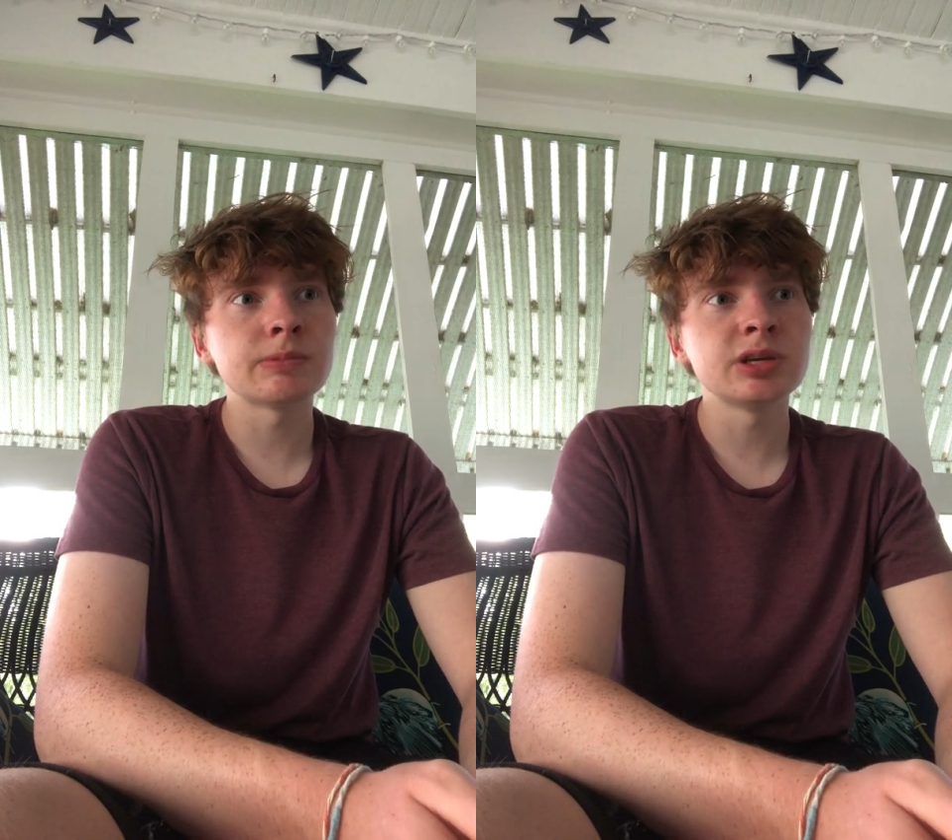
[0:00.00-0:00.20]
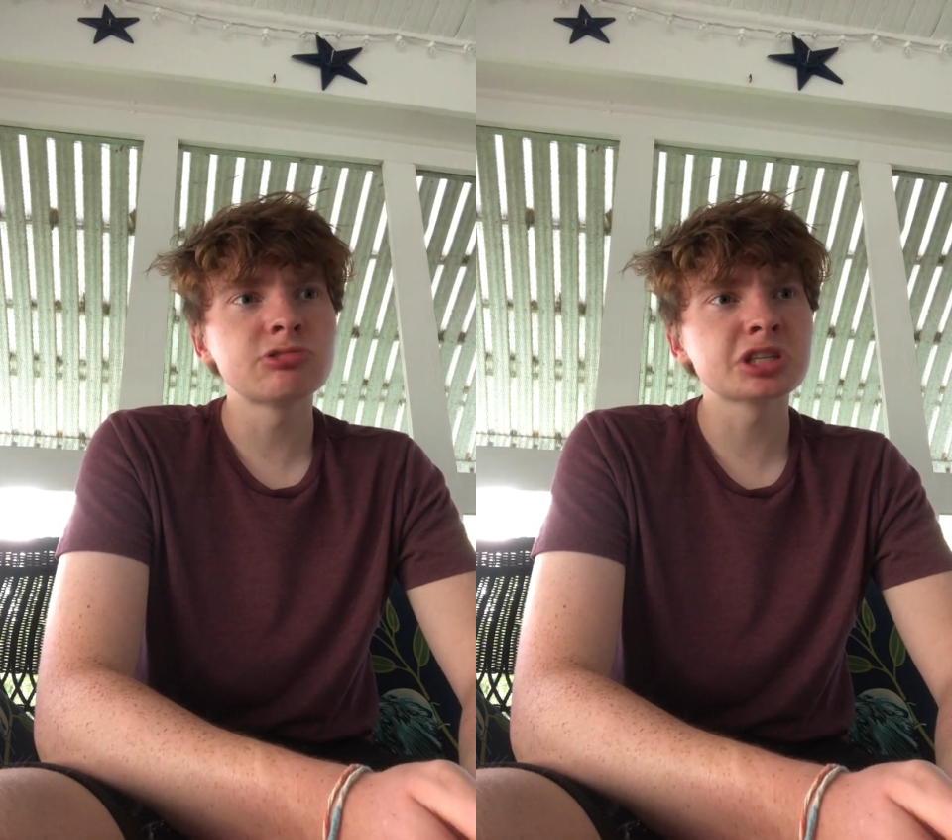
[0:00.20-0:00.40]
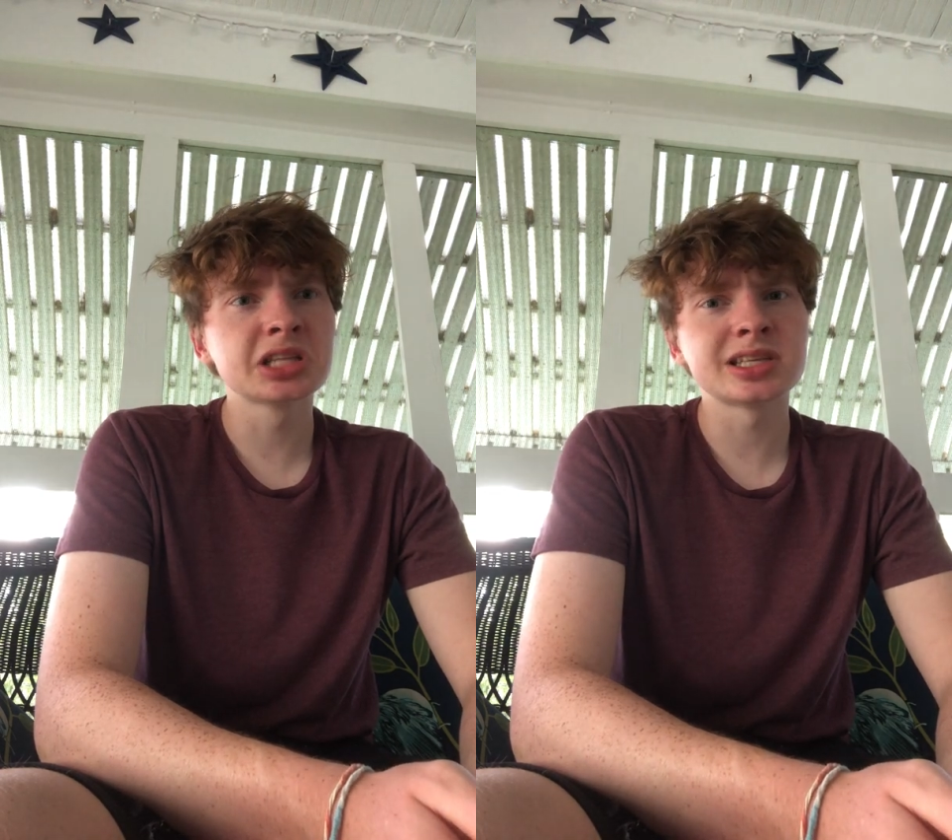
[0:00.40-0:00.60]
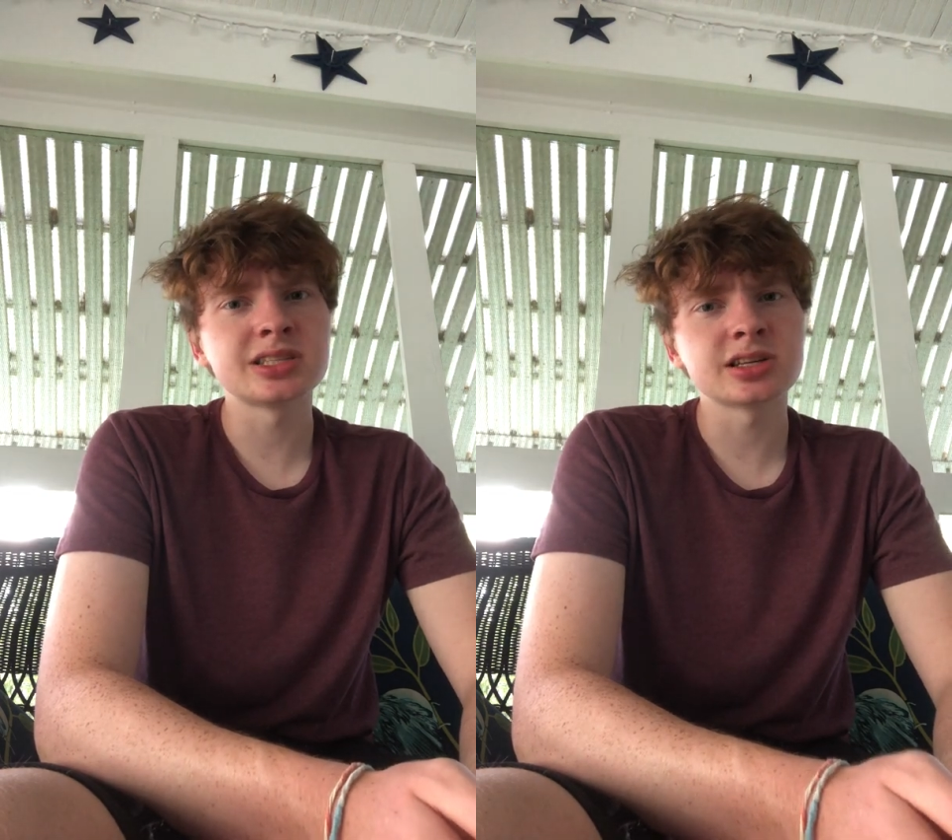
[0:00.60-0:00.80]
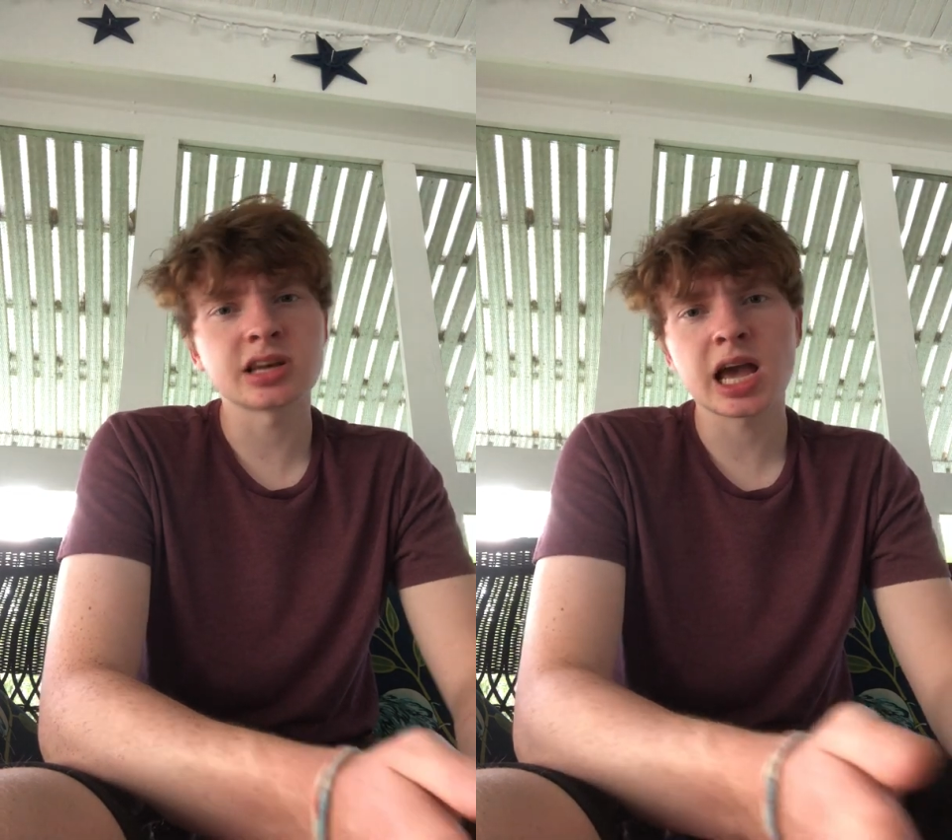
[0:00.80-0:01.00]
usually this
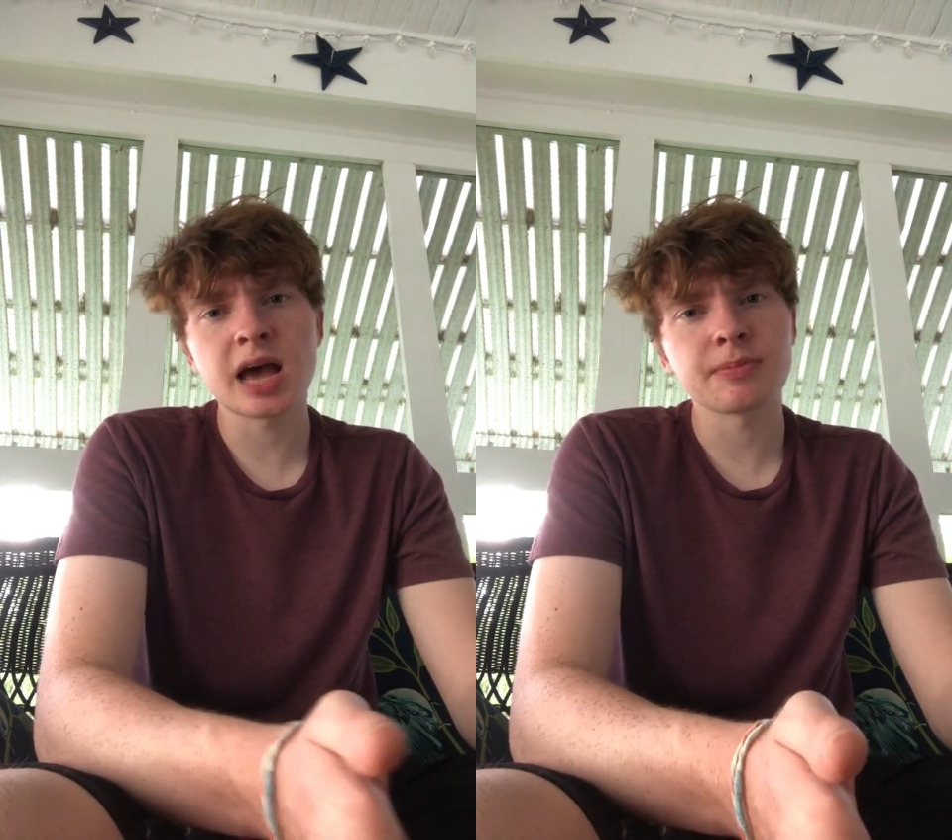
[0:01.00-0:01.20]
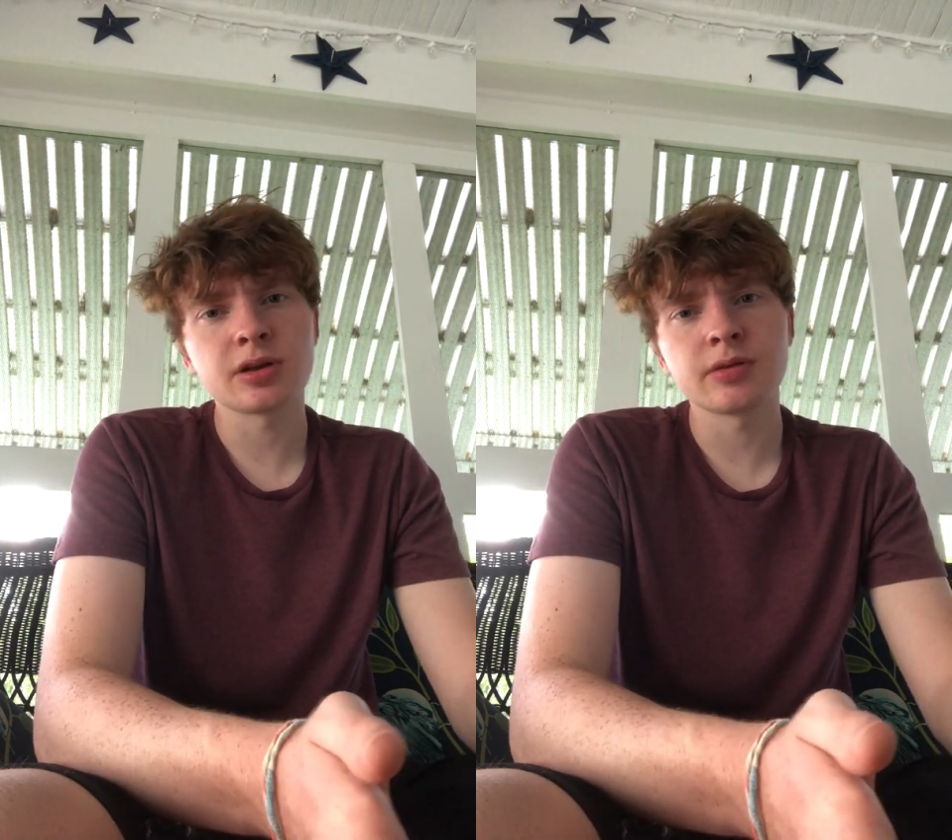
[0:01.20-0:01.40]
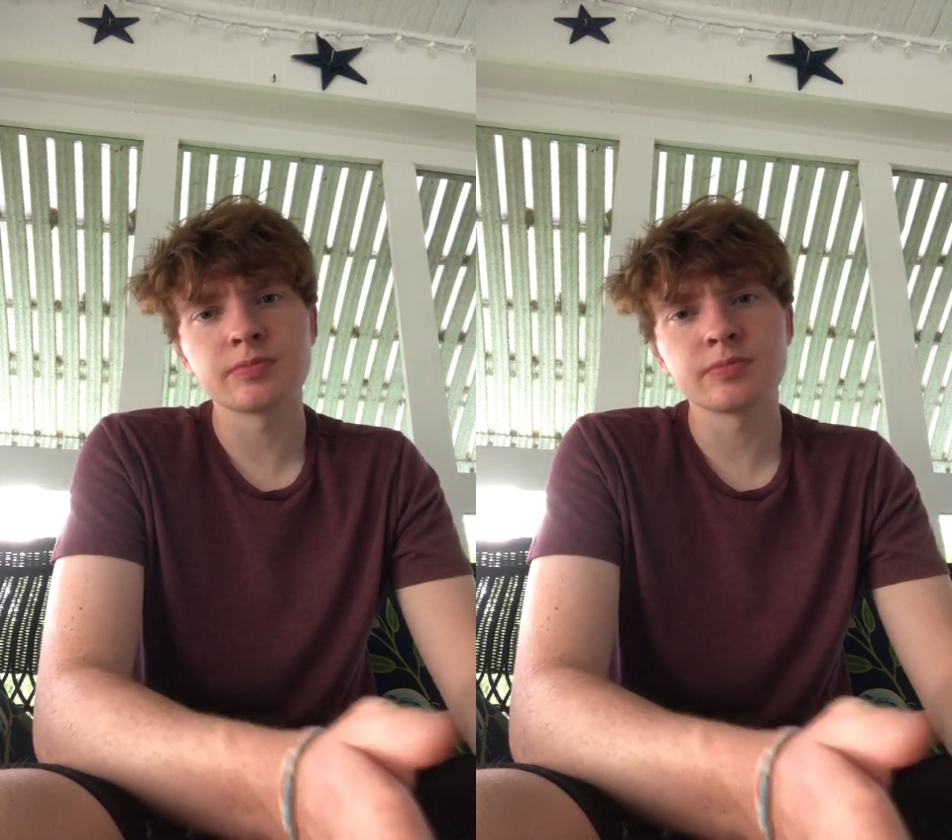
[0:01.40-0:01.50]
doesn't happen,